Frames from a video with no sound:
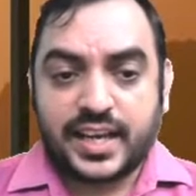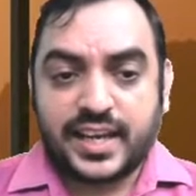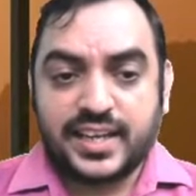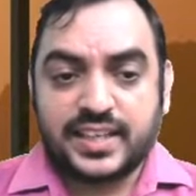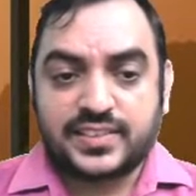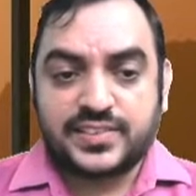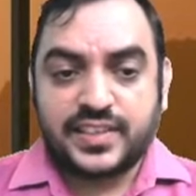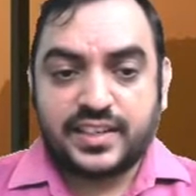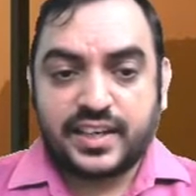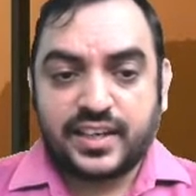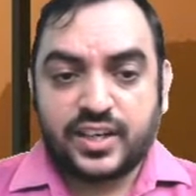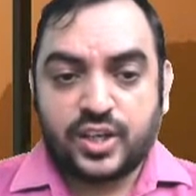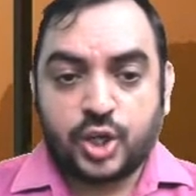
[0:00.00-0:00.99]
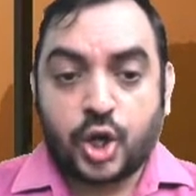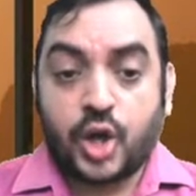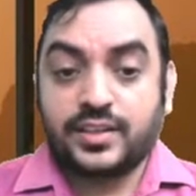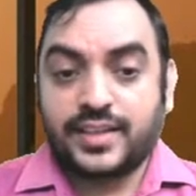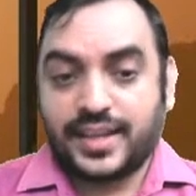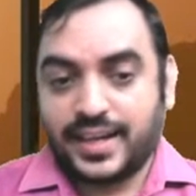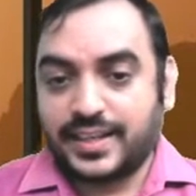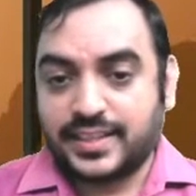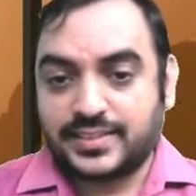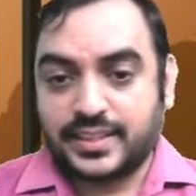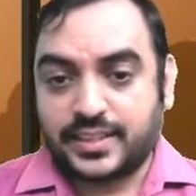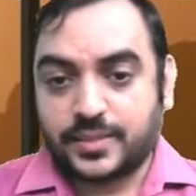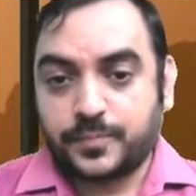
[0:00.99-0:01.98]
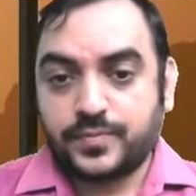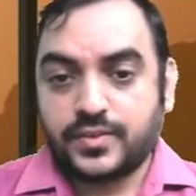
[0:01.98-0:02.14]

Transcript: current asset and uh, non-current asset